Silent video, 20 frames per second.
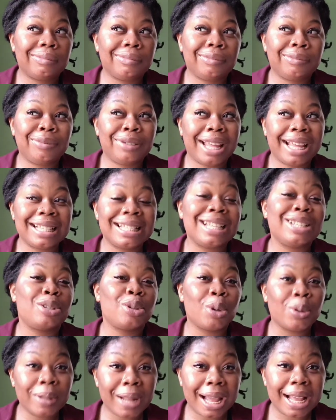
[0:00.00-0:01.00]
let's say
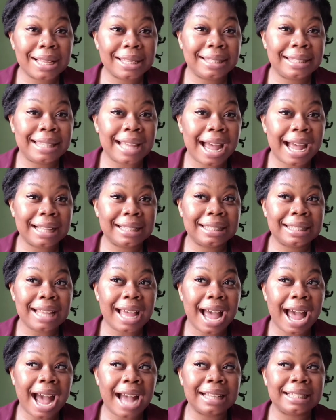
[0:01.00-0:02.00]
toners that
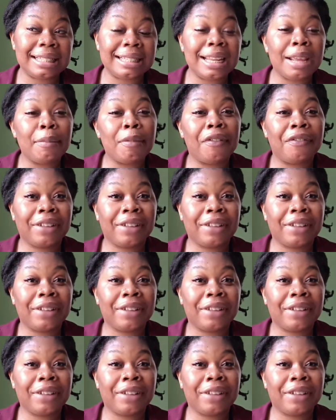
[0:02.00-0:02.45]
had the name